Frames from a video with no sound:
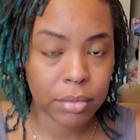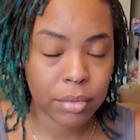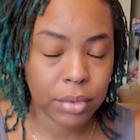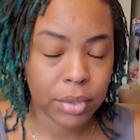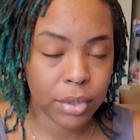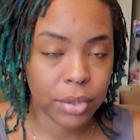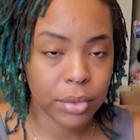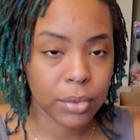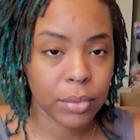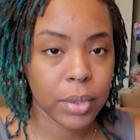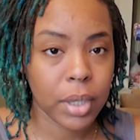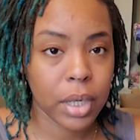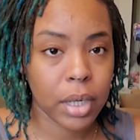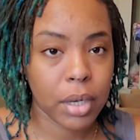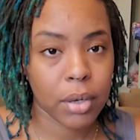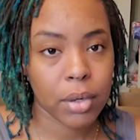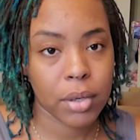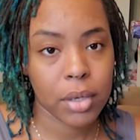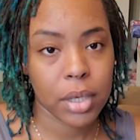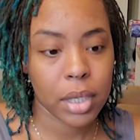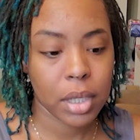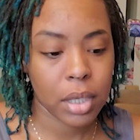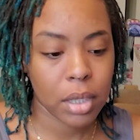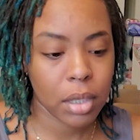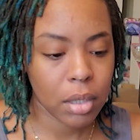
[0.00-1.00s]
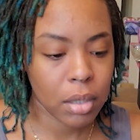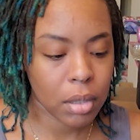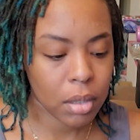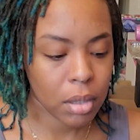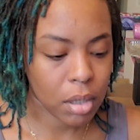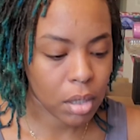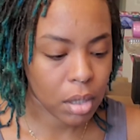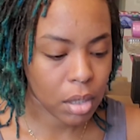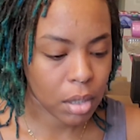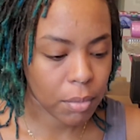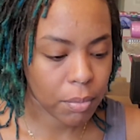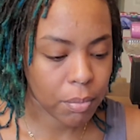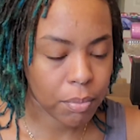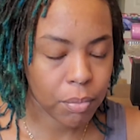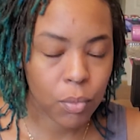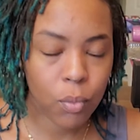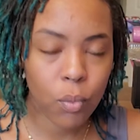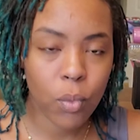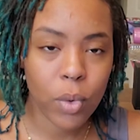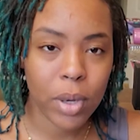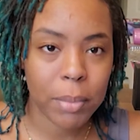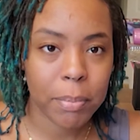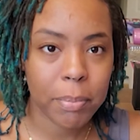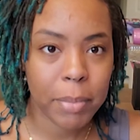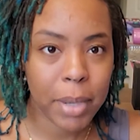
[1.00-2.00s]
glue area
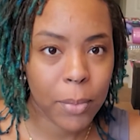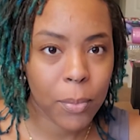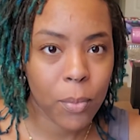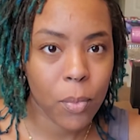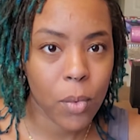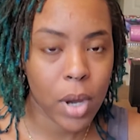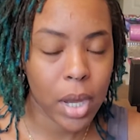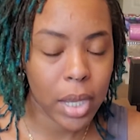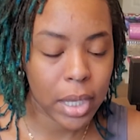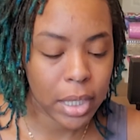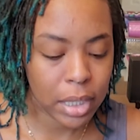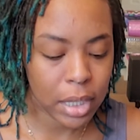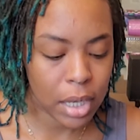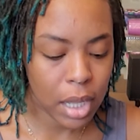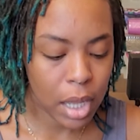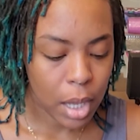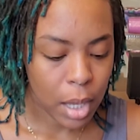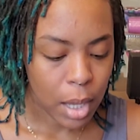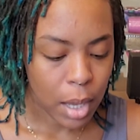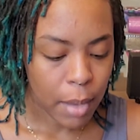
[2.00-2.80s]
one by one.